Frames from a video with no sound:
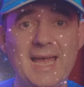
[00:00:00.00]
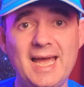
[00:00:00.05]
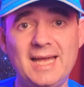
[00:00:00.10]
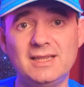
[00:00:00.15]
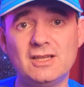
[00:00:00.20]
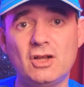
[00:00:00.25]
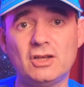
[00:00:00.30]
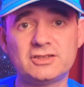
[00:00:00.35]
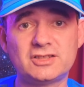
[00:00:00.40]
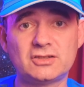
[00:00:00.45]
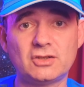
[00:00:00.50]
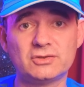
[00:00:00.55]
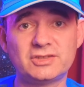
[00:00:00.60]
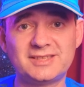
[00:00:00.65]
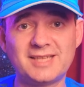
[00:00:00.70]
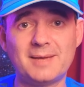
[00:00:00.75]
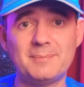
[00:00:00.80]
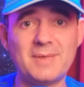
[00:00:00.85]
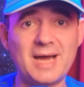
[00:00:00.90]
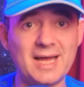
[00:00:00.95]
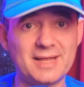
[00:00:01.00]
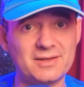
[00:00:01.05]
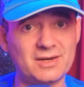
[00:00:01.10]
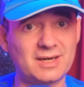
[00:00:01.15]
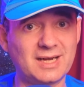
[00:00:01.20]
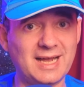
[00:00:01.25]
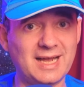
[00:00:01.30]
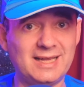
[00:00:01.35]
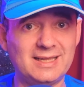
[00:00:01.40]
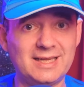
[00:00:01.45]
and also some
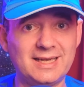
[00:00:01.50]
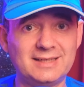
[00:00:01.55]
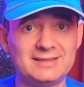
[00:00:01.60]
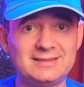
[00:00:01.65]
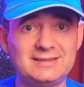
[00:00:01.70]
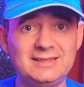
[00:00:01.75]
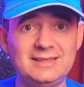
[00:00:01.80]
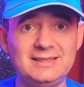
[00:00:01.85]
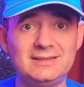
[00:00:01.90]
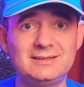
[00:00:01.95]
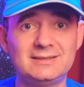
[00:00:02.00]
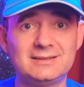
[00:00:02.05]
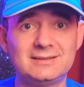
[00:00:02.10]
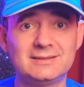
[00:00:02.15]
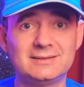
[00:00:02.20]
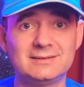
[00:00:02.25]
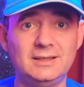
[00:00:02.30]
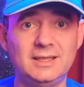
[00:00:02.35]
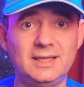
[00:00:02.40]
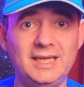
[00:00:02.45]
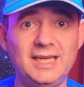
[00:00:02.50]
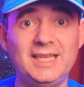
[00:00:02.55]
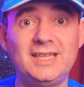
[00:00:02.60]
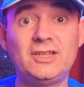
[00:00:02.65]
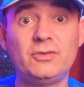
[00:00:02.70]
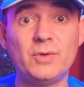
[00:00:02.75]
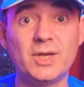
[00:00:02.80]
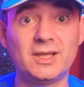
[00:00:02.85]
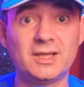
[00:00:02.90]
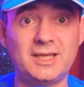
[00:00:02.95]
other galaxies.
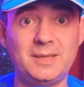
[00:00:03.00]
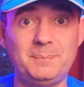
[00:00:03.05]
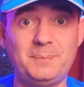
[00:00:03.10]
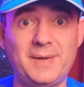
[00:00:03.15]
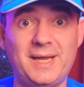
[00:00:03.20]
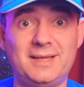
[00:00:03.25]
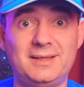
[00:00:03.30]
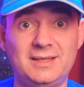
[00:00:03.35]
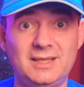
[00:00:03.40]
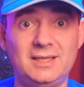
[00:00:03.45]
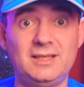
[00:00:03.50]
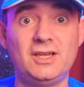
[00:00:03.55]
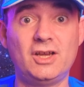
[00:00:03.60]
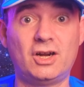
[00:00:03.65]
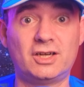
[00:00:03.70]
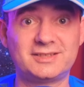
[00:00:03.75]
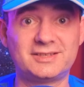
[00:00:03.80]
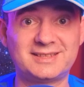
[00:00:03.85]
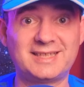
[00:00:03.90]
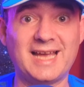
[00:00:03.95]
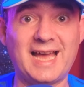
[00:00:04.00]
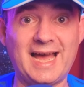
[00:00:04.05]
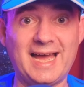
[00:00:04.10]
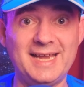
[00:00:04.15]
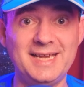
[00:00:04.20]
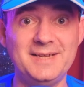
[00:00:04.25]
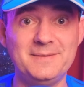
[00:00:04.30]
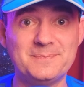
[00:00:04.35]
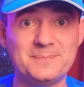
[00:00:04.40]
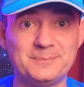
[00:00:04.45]
It will depend in your
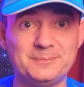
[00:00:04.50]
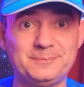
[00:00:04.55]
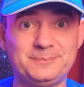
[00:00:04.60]
sky.